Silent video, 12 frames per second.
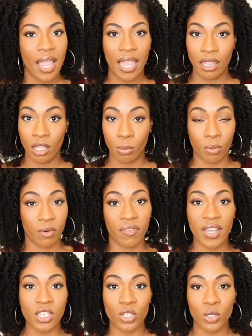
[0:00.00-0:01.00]
and the
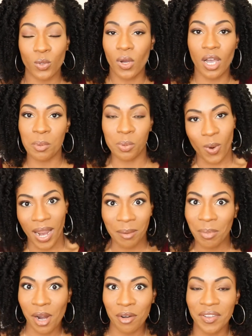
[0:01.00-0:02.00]
professional,
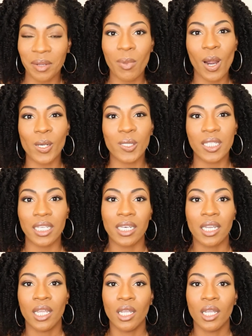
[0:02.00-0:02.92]
upright, perfect person,